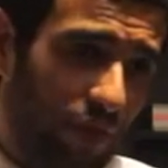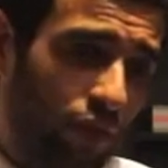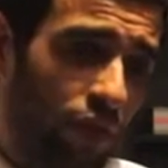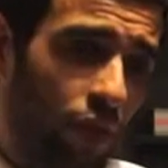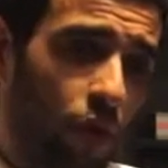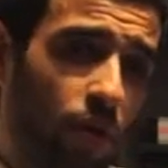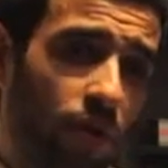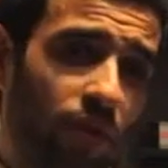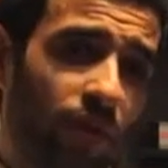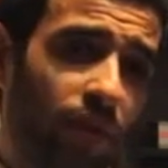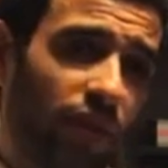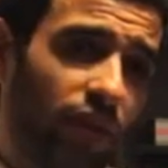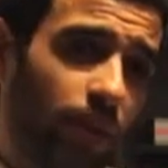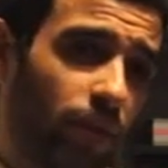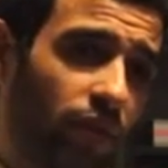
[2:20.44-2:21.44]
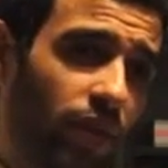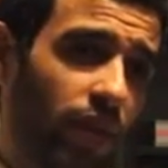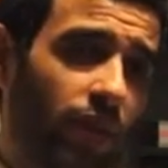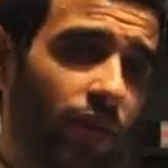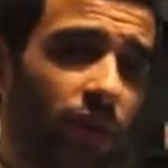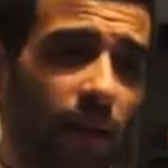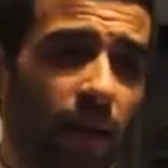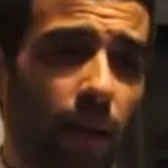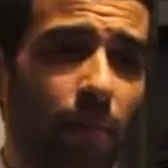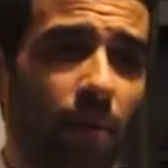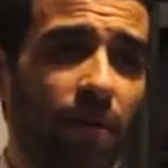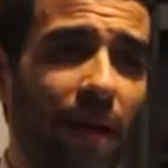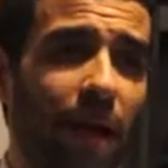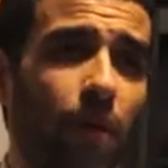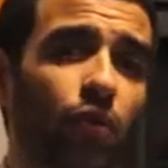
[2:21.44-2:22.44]
longer than this, up to kind of a couple
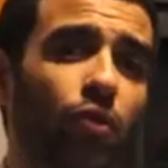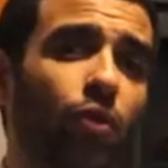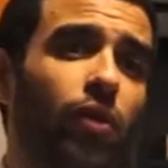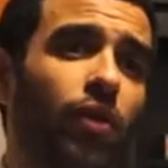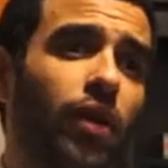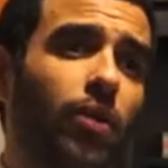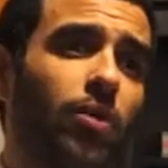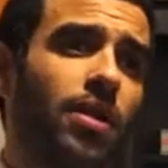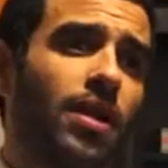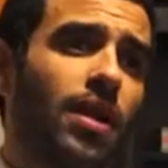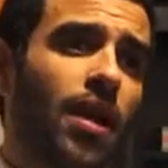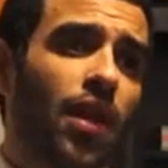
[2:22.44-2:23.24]
of hours or so,